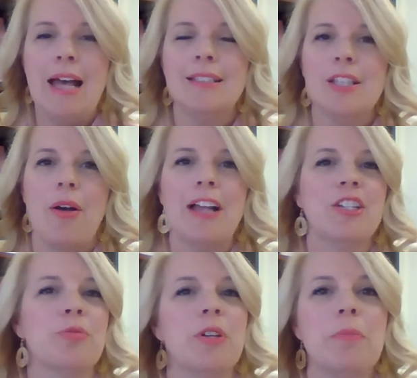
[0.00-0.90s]
And so I
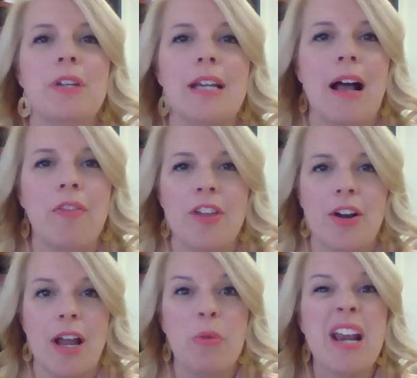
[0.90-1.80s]
just want to put it out
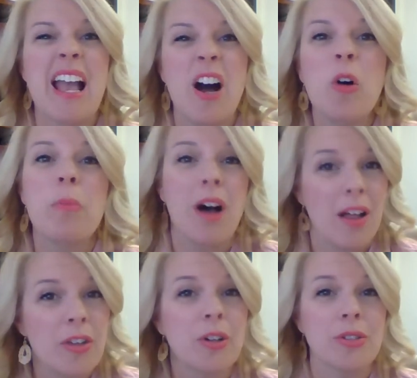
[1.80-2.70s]
there, and I want to help
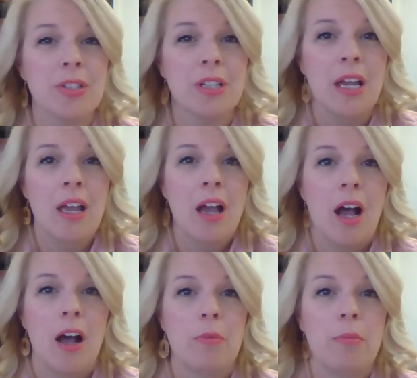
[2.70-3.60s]
others
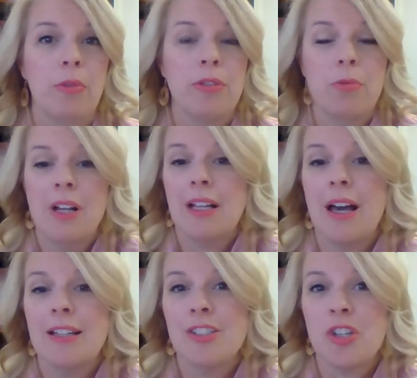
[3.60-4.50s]
with what
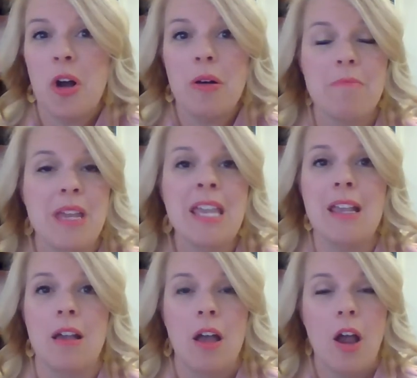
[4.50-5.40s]
God has taught
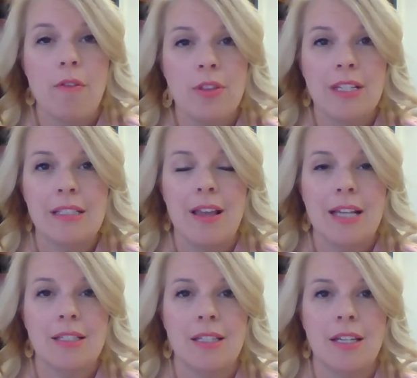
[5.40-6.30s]
me over these
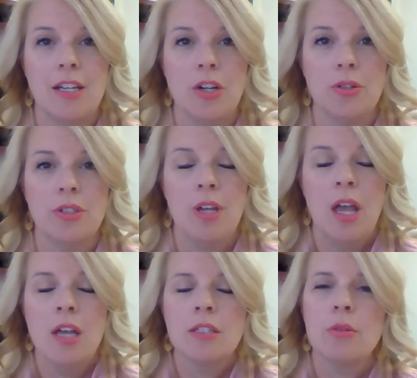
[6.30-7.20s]
last 10 years.
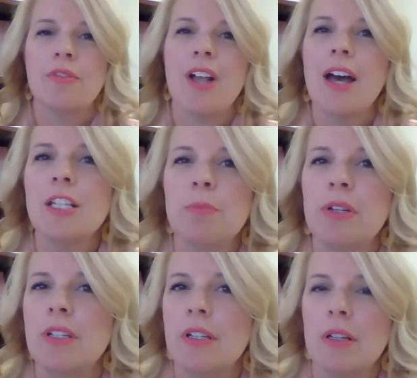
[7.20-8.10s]
So if God has
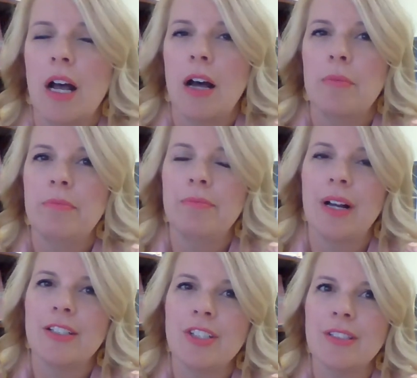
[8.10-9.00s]
put
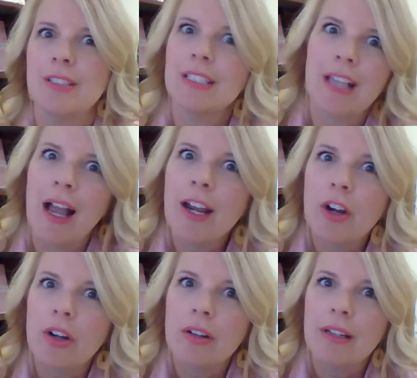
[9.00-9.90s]
just a
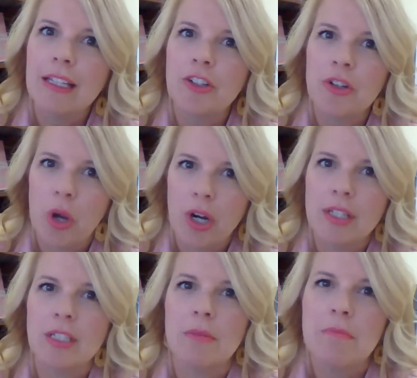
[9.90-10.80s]
desire in your
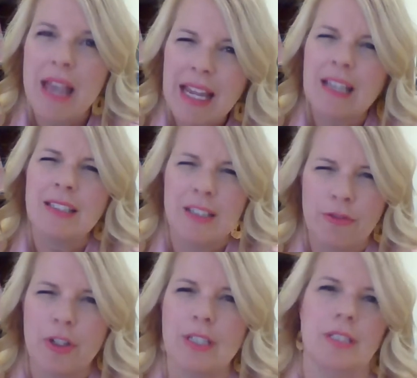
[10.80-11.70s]
heart to make a
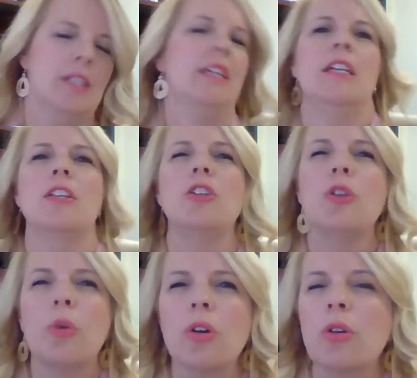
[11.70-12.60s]
difference in
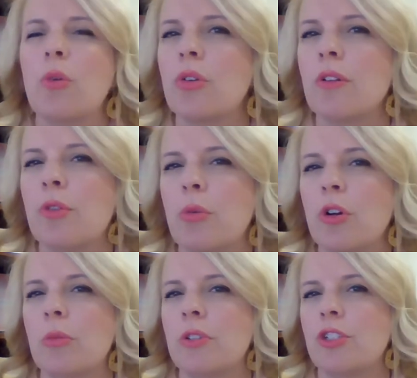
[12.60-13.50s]
your corner of the
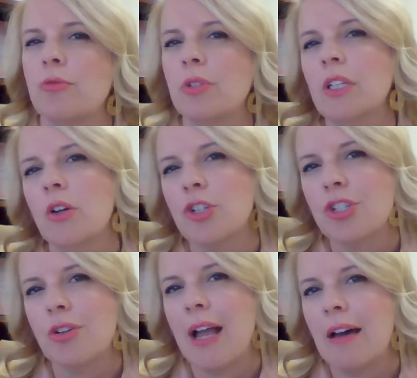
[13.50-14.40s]
world, but you really aren't
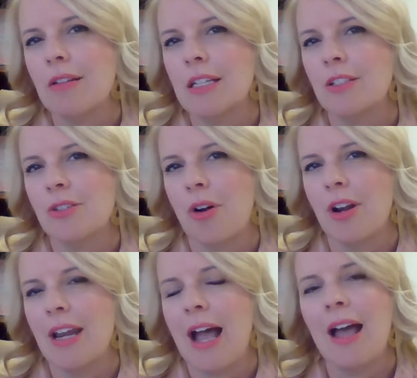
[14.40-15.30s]
sure how to get
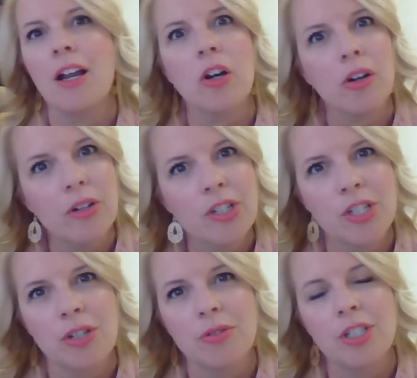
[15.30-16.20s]
started, I
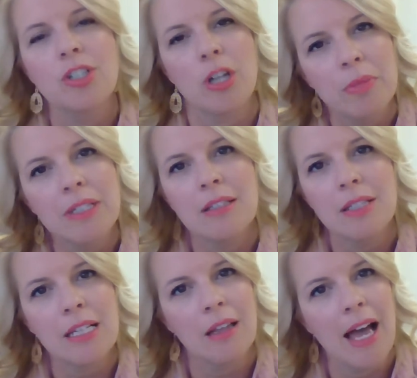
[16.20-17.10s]
encourage you to jump into
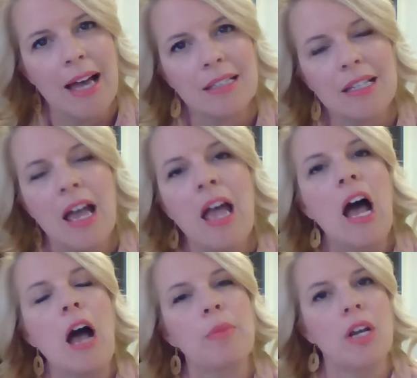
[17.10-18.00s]
this class.
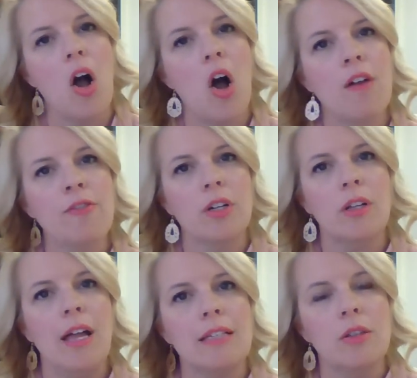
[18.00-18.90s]
I'm going to offer a
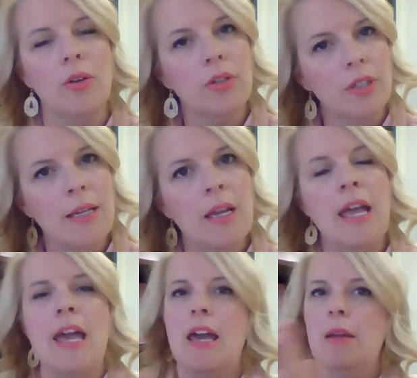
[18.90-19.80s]
class locally,
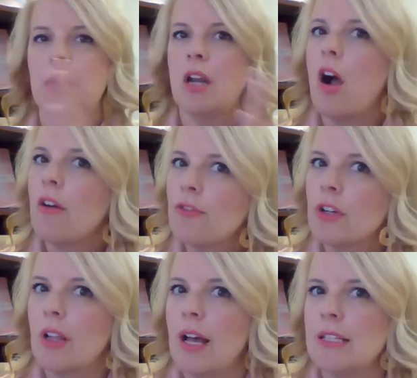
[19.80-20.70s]
and I'm going to offer
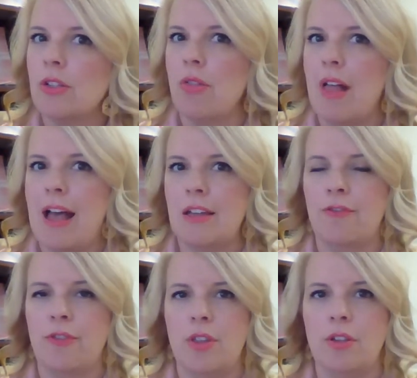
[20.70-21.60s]
a class online
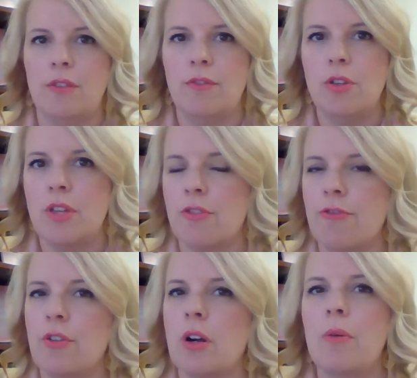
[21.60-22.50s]
for those of you that are
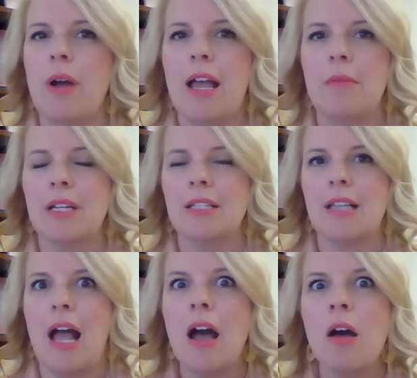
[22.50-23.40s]
far away, because
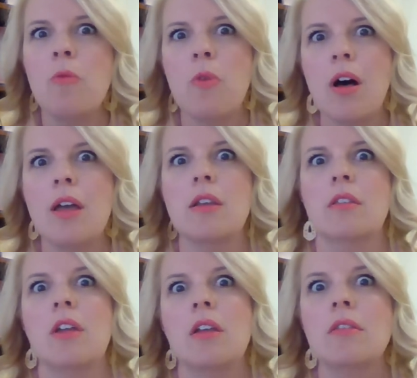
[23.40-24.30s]
I want
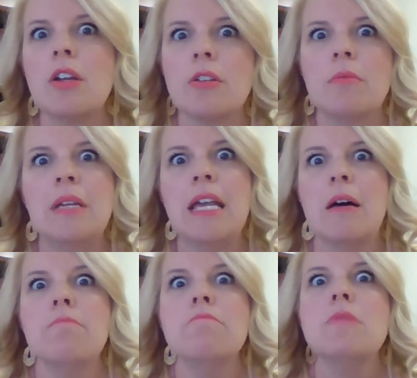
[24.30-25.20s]
there to be
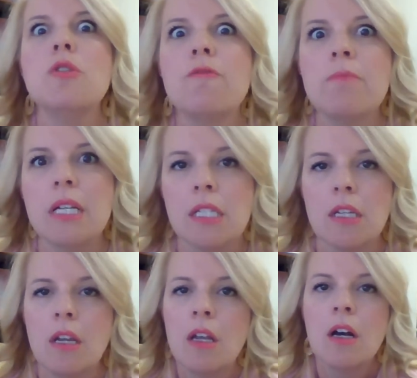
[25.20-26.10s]
a movement
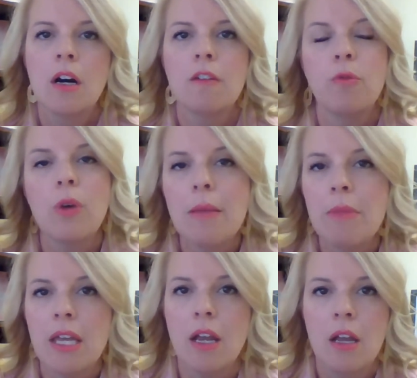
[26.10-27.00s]
of
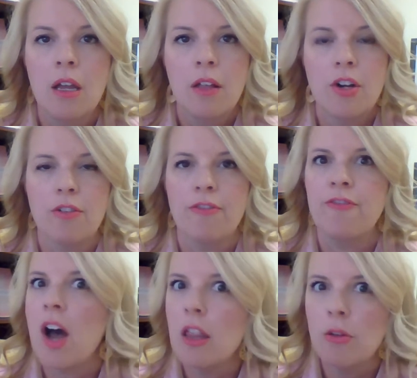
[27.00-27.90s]
women that are
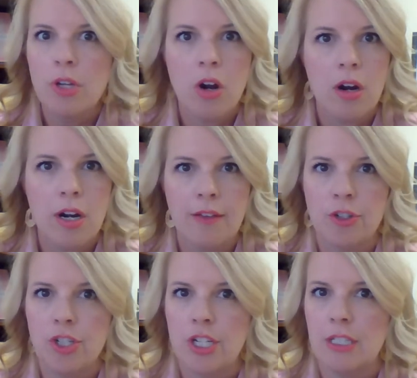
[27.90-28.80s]
following hard
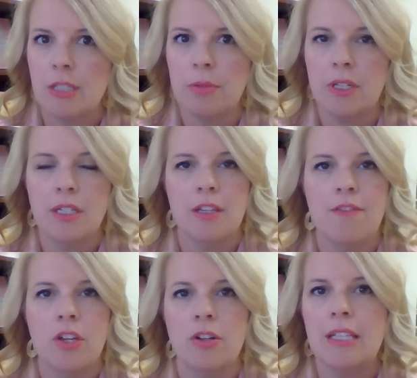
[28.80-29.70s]
after Jesus, because
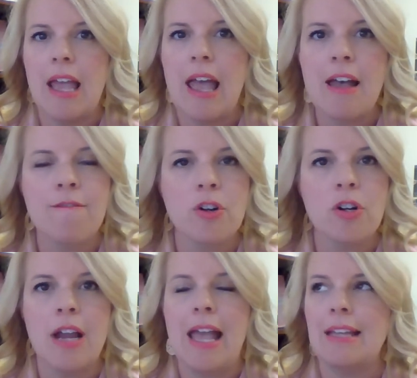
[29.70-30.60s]
if there is
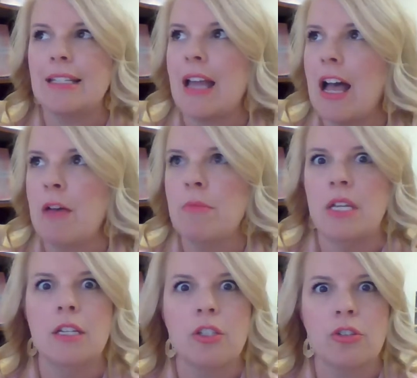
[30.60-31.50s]
ever a time
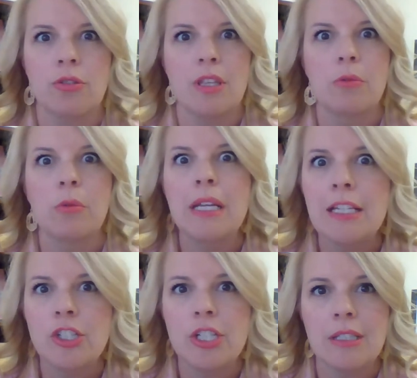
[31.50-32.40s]
in history that we
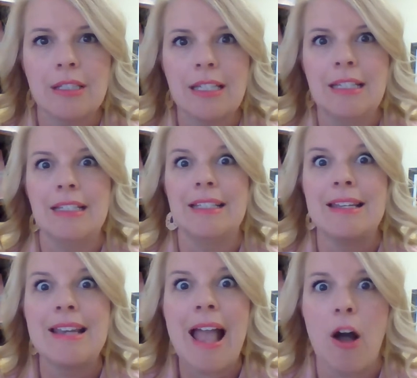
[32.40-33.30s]
need Jesus, it is
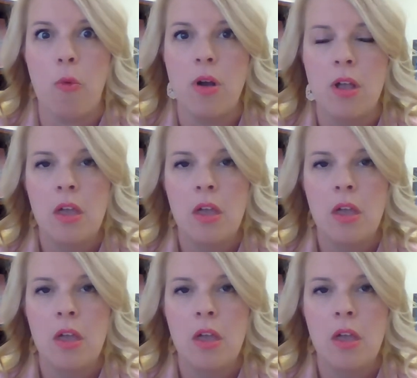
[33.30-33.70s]
now.